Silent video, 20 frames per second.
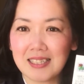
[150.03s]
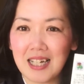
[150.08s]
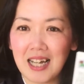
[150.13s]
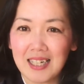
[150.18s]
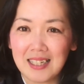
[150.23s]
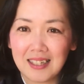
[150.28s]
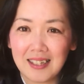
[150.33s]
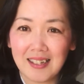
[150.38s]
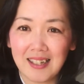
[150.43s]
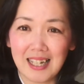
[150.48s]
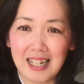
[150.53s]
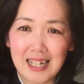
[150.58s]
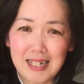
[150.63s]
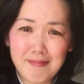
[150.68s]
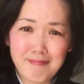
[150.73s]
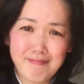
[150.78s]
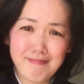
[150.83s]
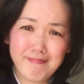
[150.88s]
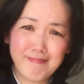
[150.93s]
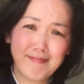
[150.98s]
hang in there.
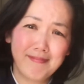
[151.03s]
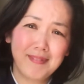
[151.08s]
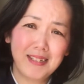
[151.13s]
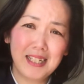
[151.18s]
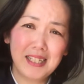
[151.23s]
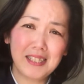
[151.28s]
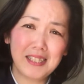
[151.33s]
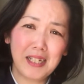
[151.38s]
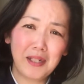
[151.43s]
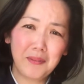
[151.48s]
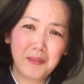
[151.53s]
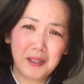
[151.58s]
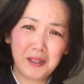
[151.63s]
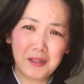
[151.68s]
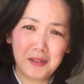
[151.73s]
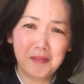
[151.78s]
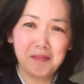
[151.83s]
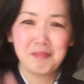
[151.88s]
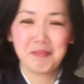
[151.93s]
Yes, I will.